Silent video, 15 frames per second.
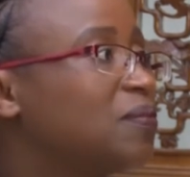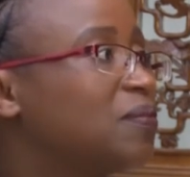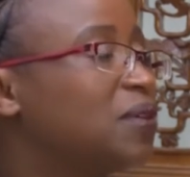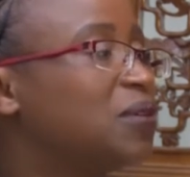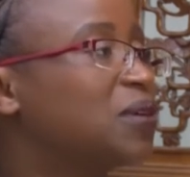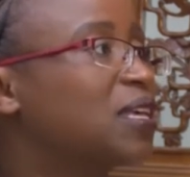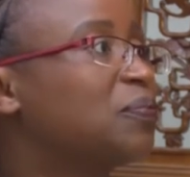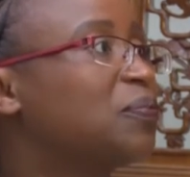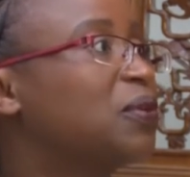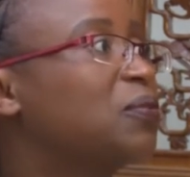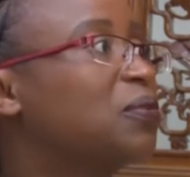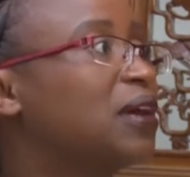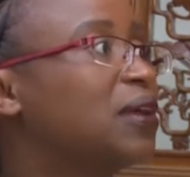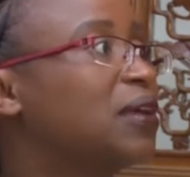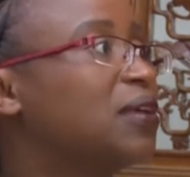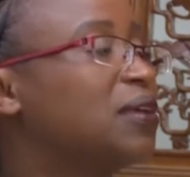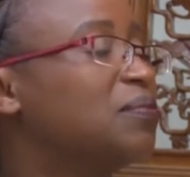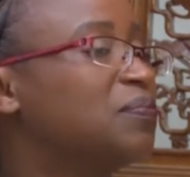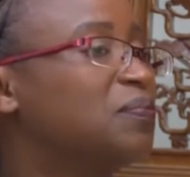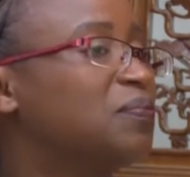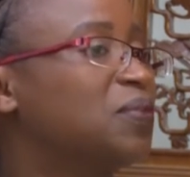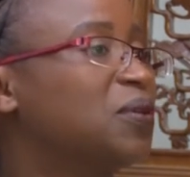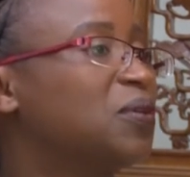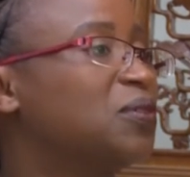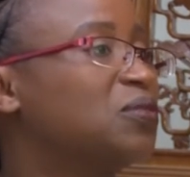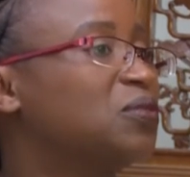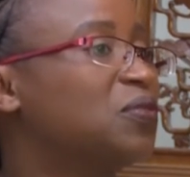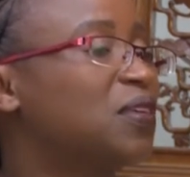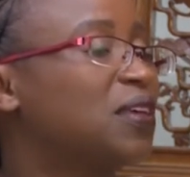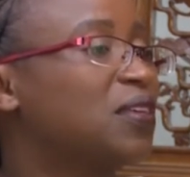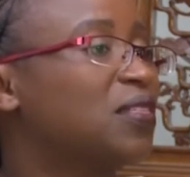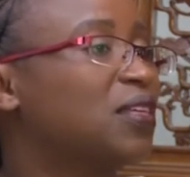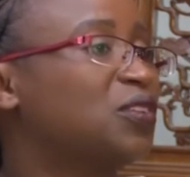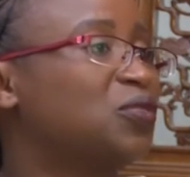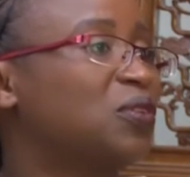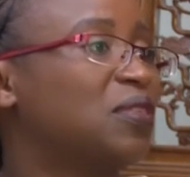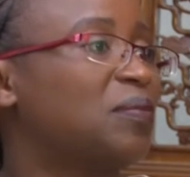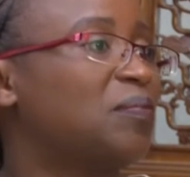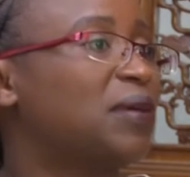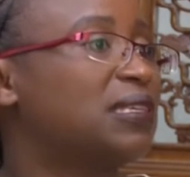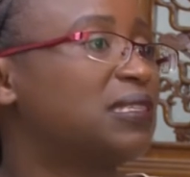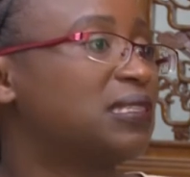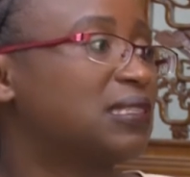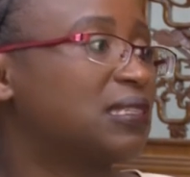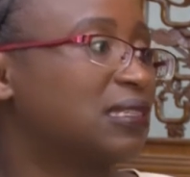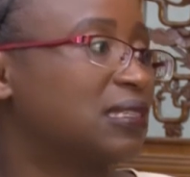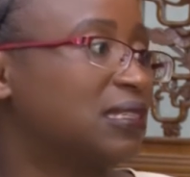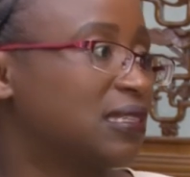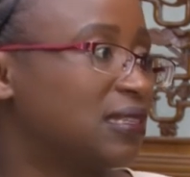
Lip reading: but you keep on worrying because you think that you're the best,